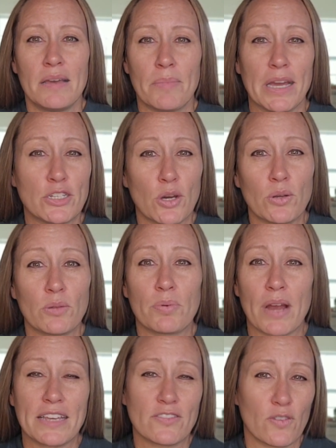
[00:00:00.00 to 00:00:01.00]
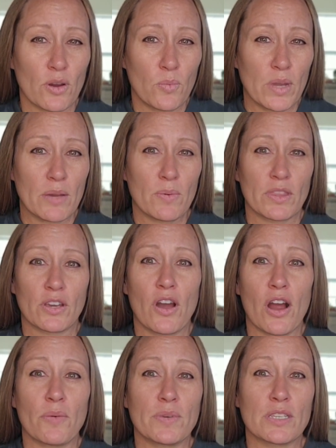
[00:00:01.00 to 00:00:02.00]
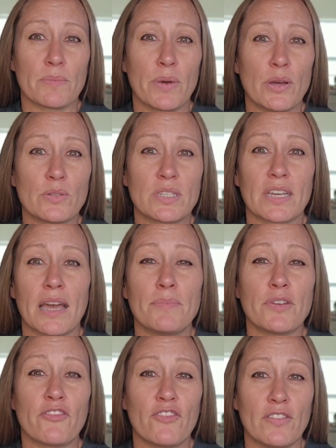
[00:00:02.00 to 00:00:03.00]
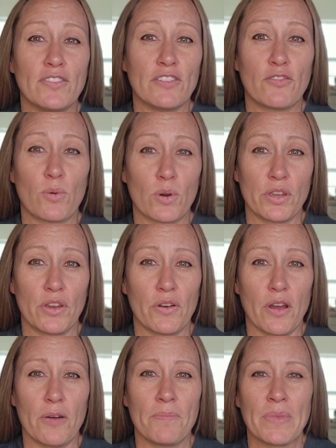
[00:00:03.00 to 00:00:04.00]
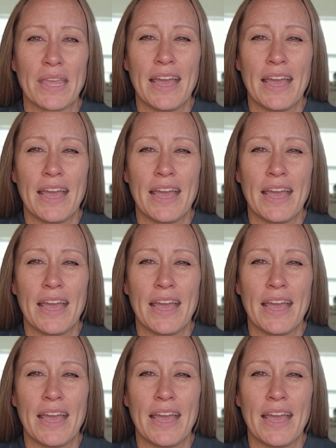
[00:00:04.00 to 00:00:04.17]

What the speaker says: My total price for a week with the car was supposed to come to 54 euro.